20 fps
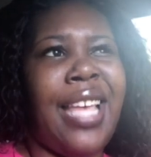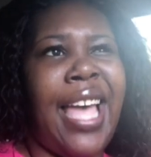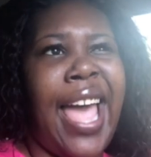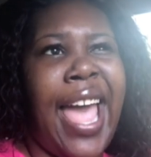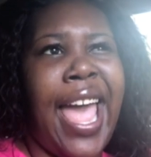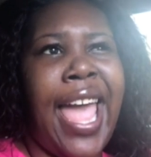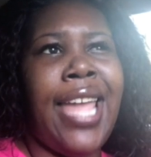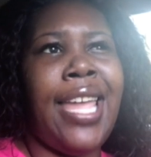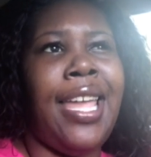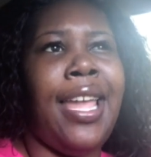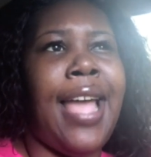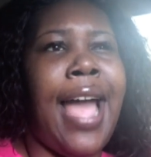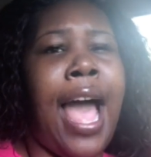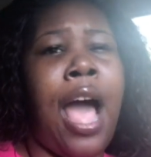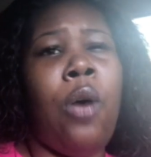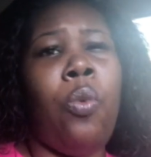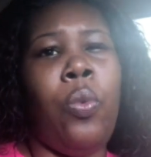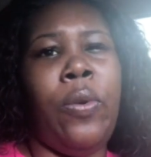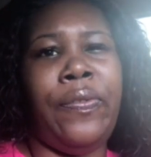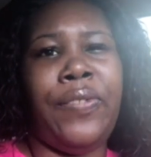hanging
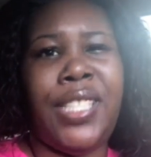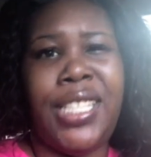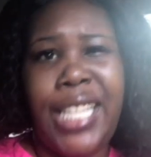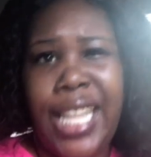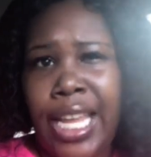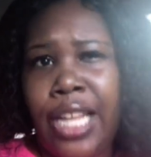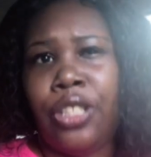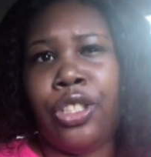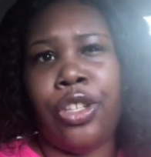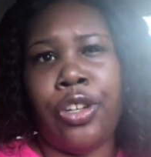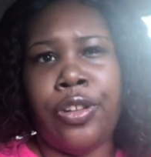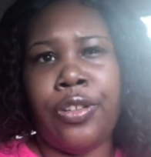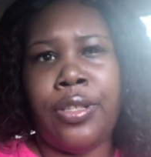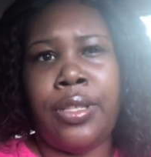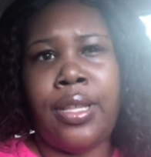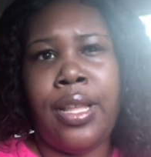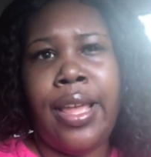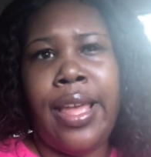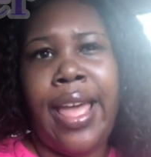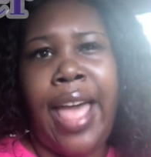out with teachers
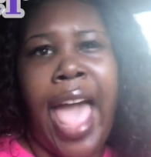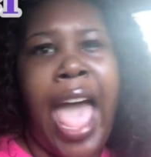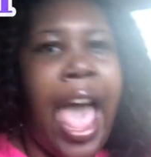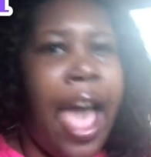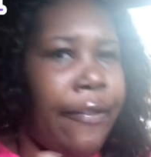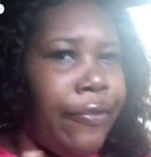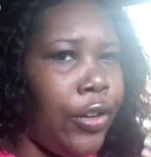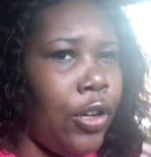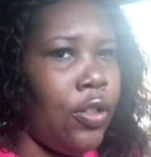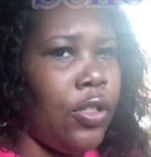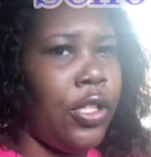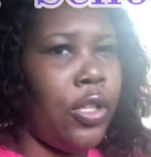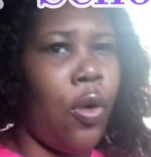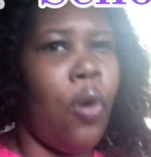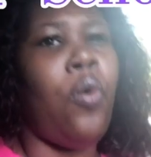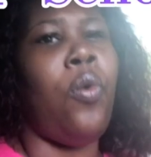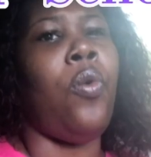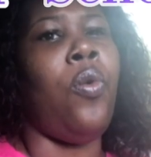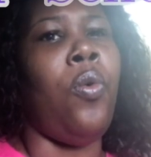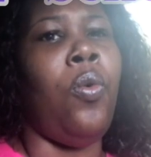after
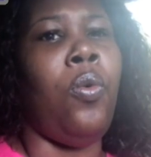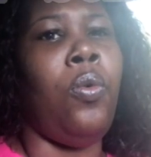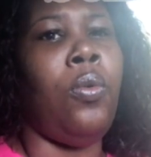school.